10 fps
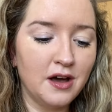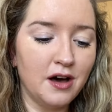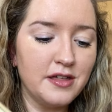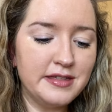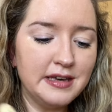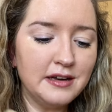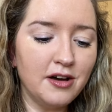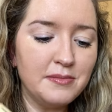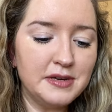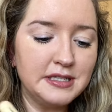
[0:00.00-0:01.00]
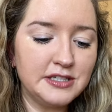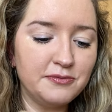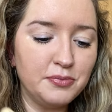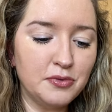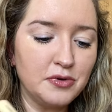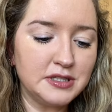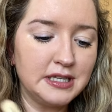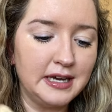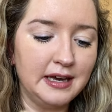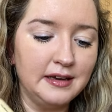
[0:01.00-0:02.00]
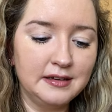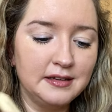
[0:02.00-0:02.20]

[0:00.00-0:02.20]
I think I must have bought it,